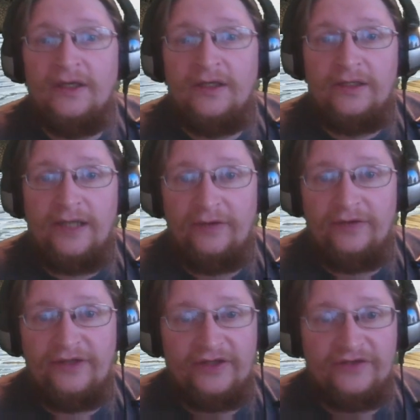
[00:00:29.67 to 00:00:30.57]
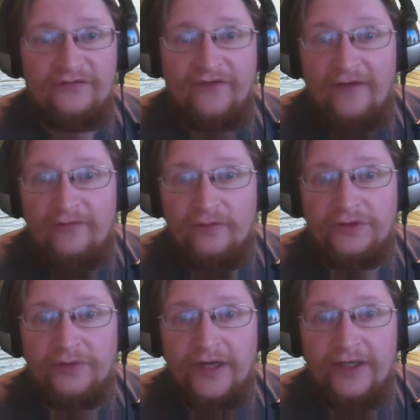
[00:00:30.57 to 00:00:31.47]
Now it takes 5
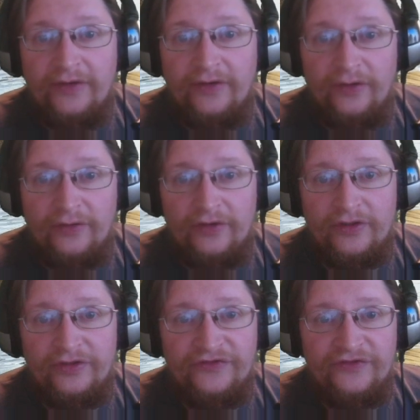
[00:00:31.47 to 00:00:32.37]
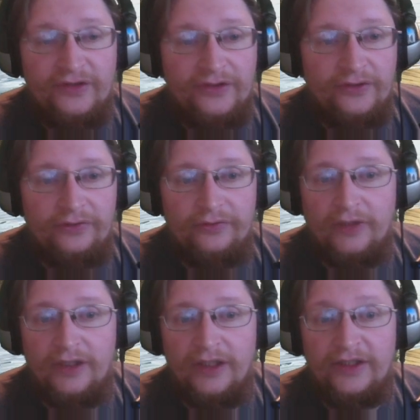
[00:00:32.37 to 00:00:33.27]
woolly rhino horns.
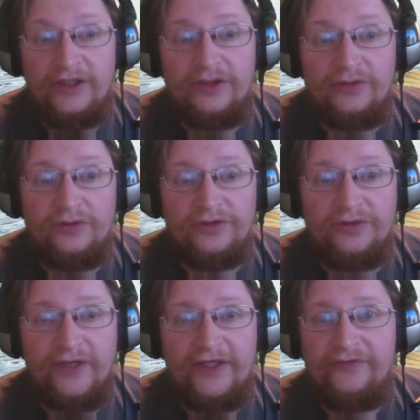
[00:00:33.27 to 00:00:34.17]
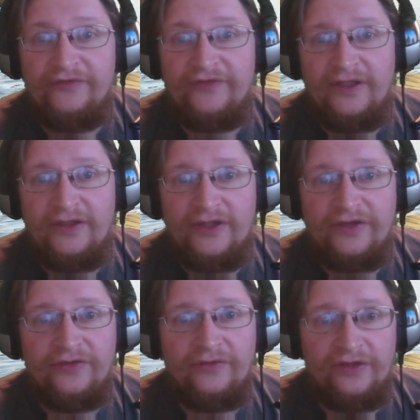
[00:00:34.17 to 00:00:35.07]
You kill woolly rhinos and you get
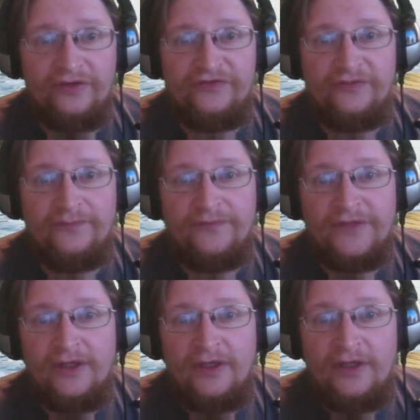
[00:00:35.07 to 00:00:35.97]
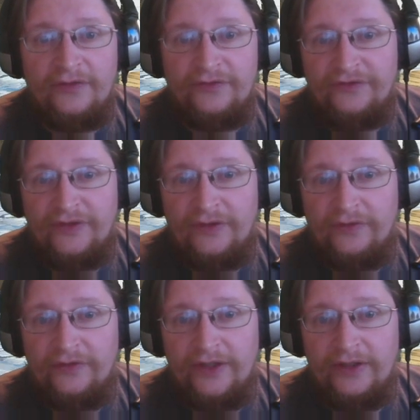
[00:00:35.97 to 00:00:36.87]
their horns.
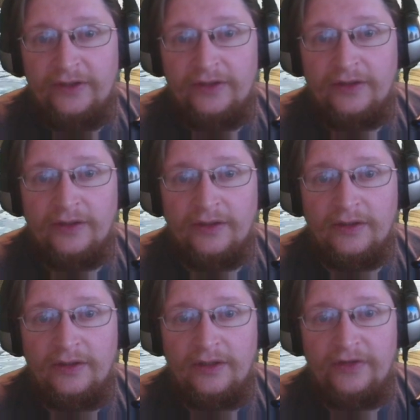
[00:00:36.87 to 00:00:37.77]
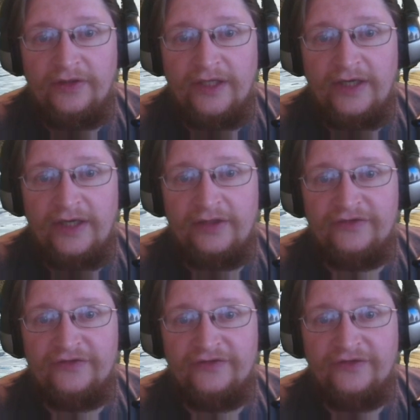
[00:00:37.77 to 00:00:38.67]
So then the
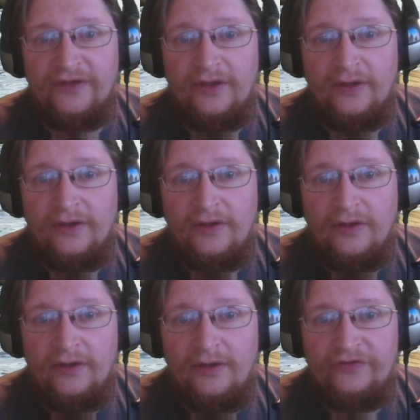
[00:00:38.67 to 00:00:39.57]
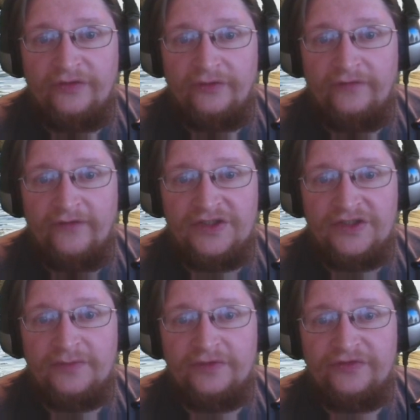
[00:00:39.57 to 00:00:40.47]
carrots. So the
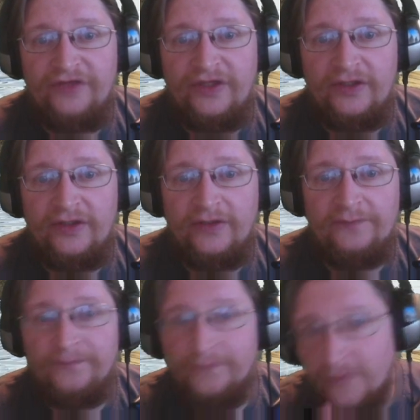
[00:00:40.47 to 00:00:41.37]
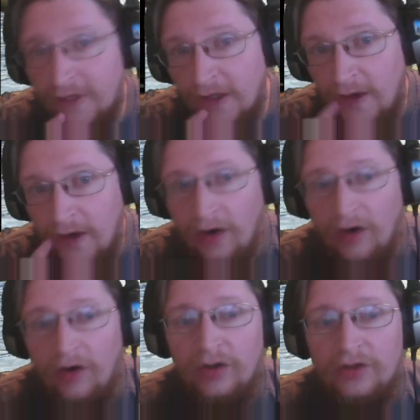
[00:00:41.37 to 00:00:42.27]
vegetables here
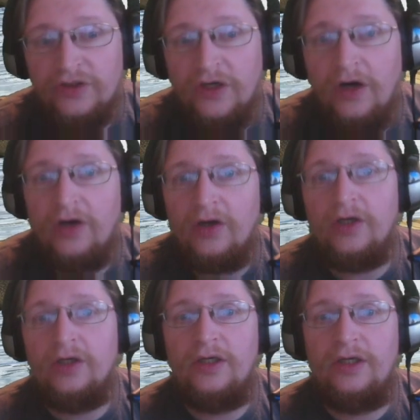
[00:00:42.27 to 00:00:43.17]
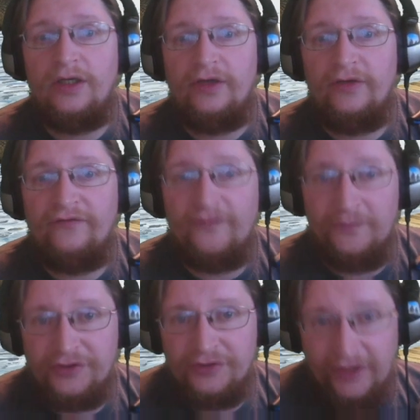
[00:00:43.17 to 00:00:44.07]
all are from
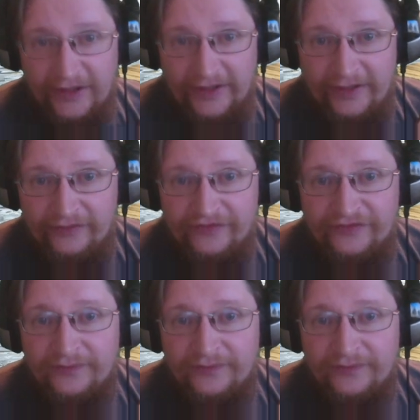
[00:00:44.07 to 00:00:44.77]
your greenhouse.